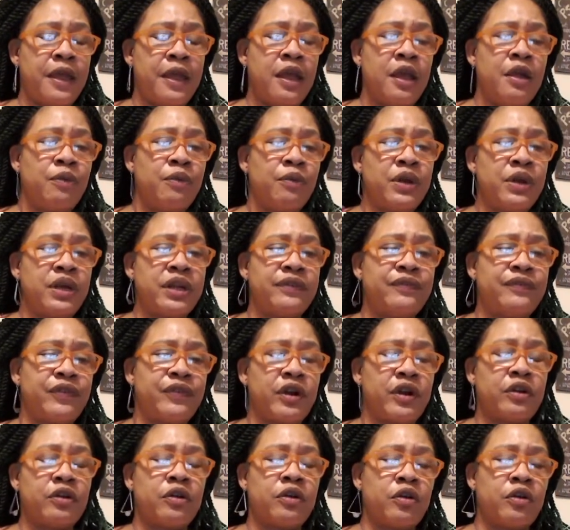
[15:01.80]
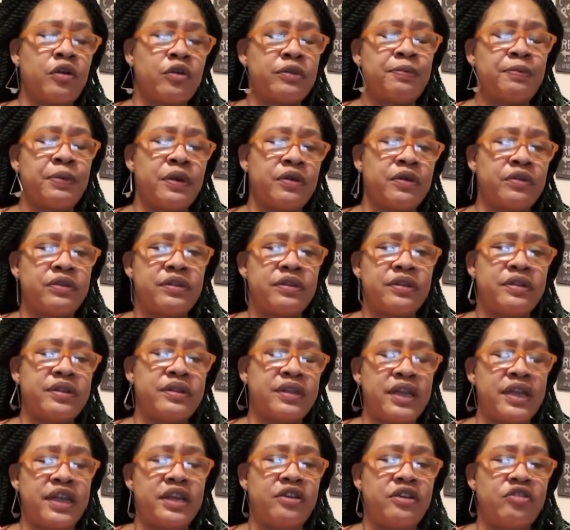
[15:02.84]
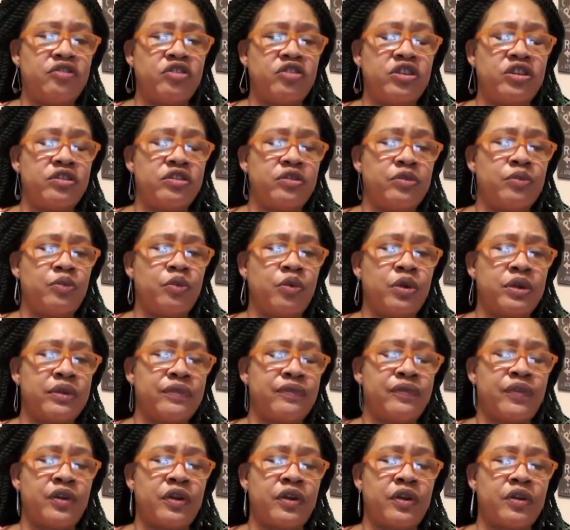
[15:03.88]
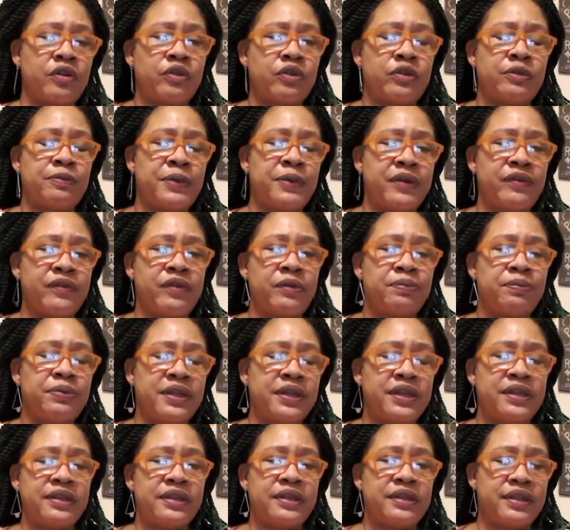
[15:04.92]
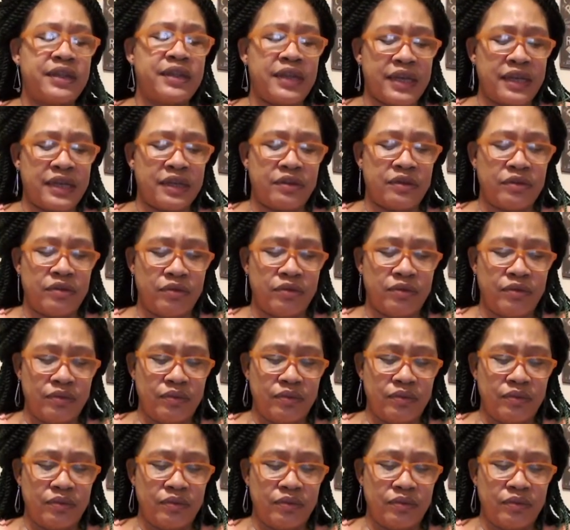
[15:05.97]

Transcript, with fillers: what is Virgo's person's energy towards Virgo spirit? Please and thank you.